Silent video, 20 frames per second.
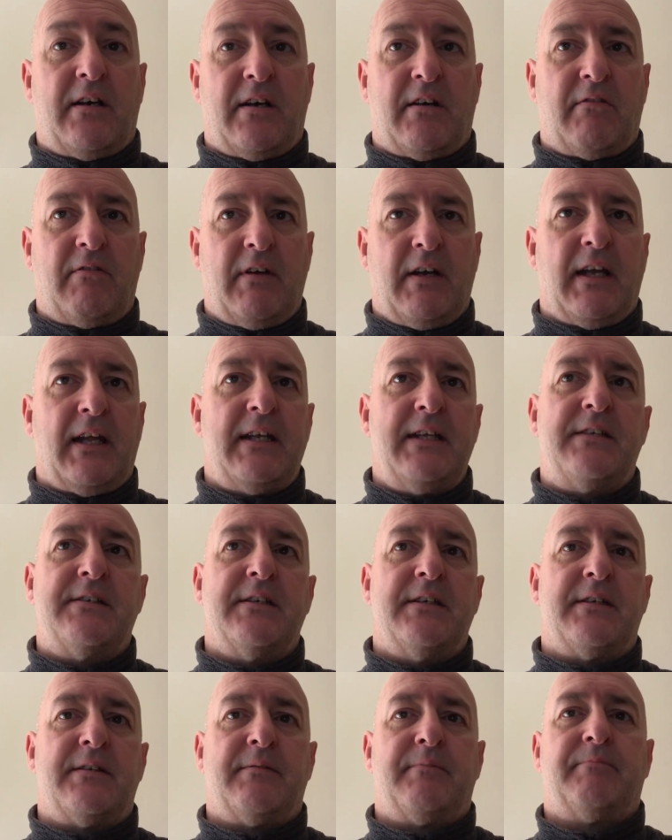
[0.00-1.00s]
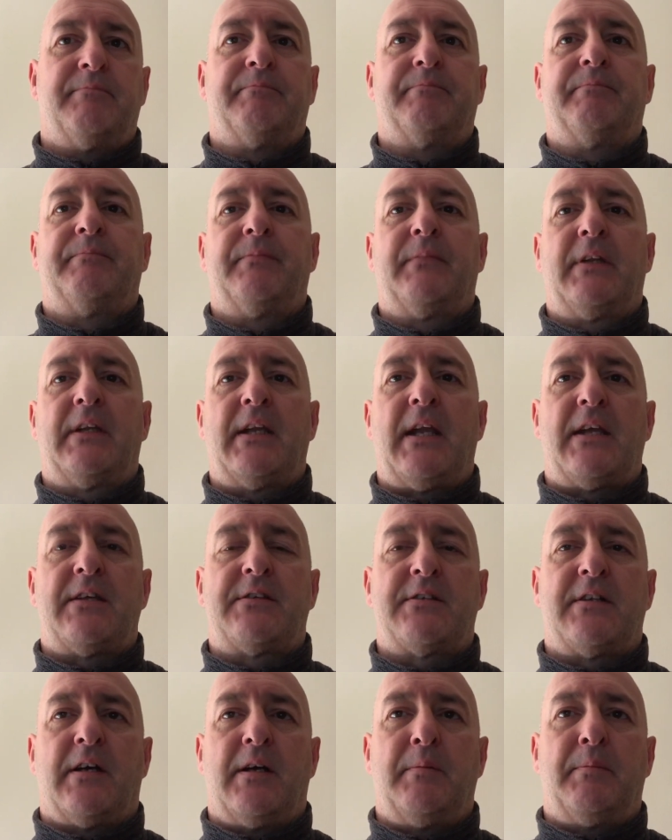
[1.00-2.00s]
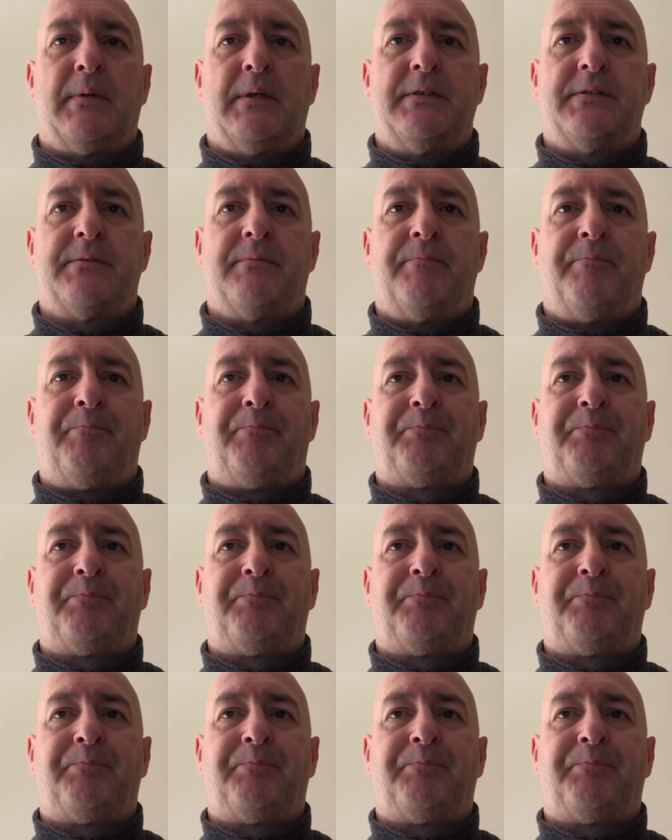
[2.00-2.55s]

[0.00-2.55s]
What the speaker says: are related. Next slide, please.